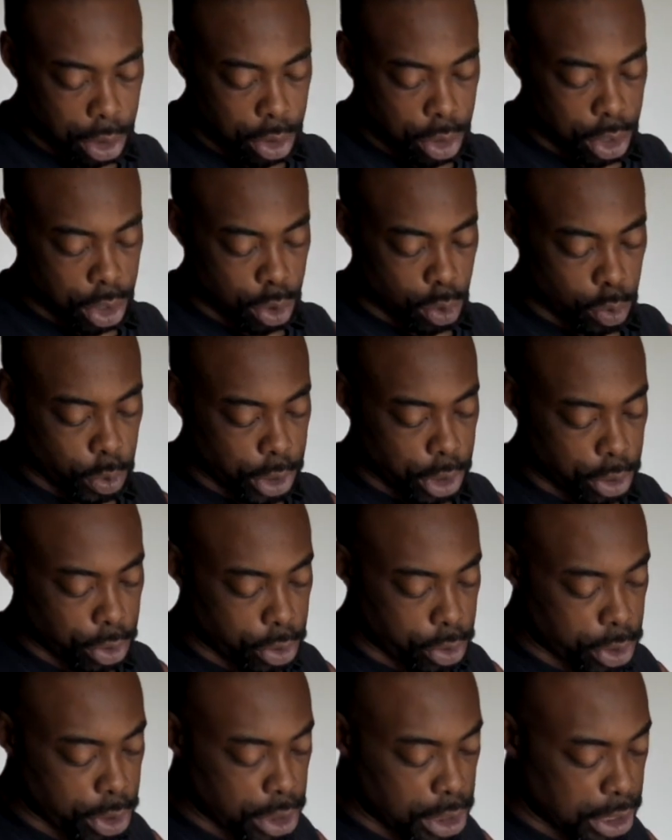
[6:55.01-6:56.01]
Then we are
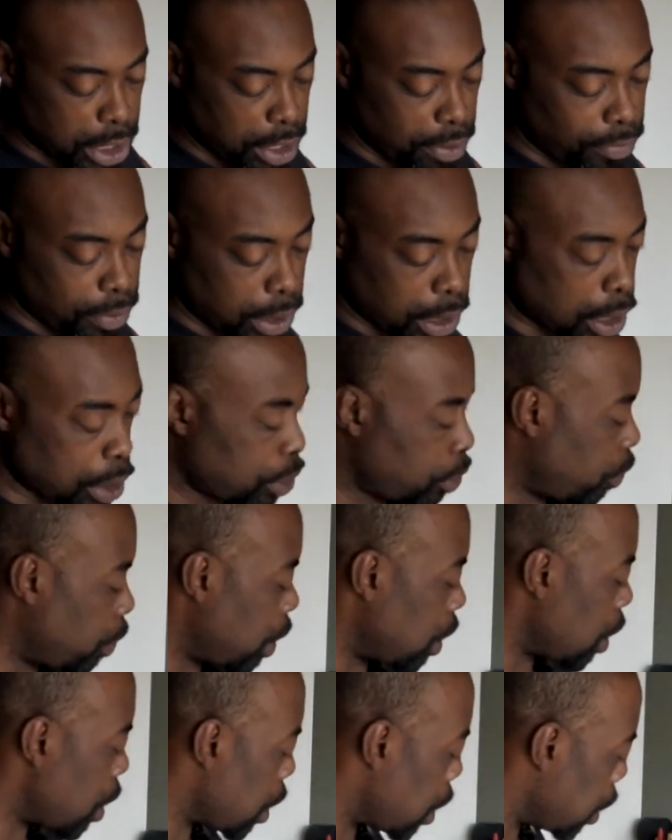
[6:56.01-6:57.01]
going to leave it at
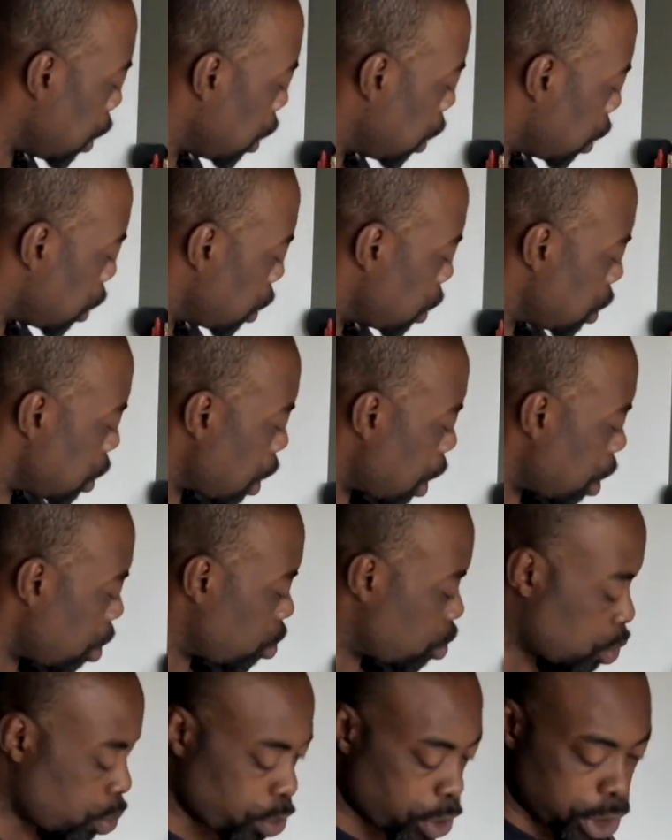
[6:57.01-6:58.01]
390 because
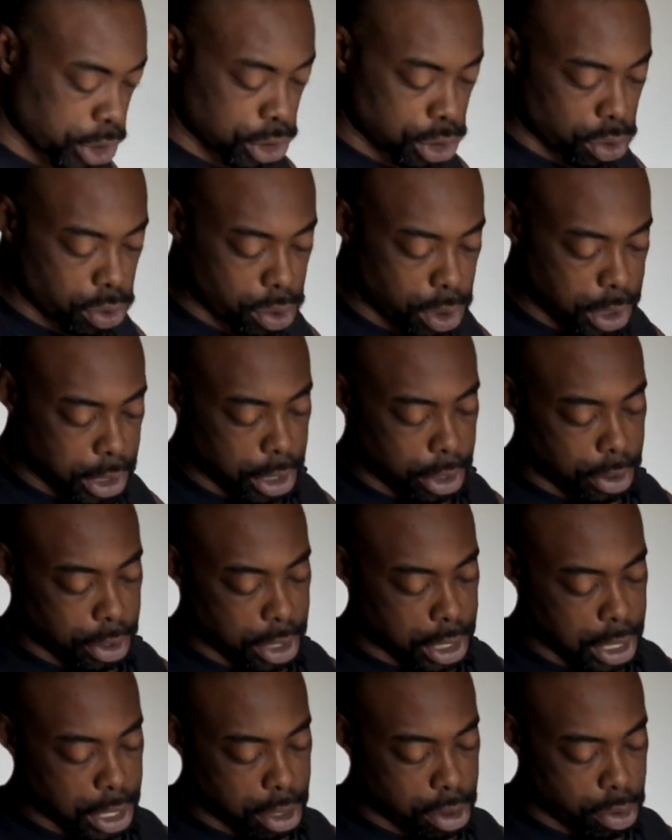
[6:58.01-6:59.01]
that's what is on there
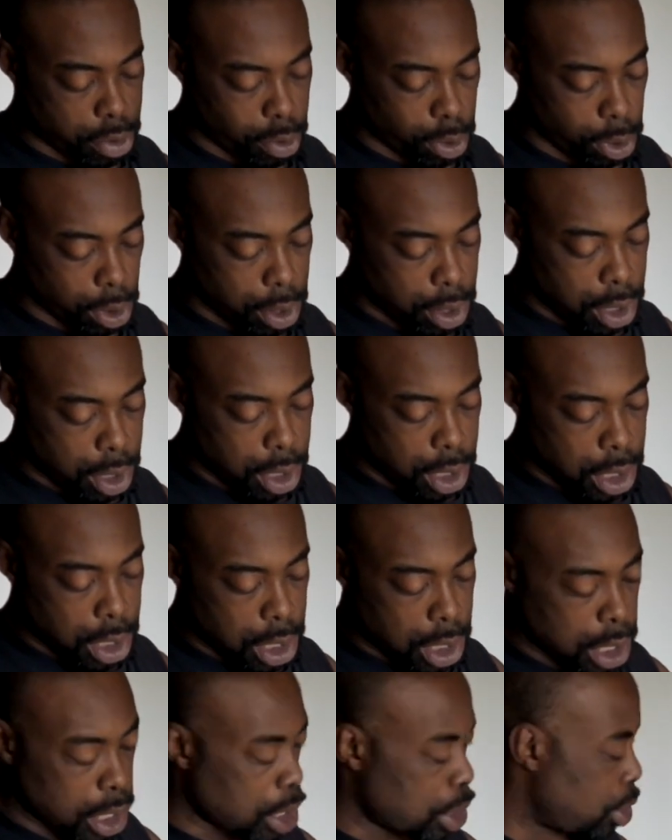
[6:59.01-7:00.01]
now.
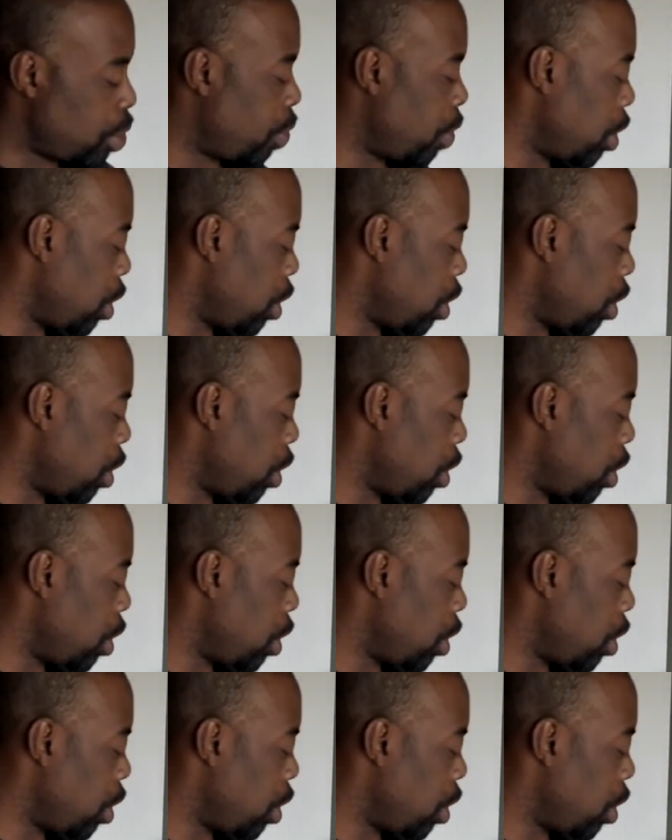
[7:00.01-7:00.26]
And then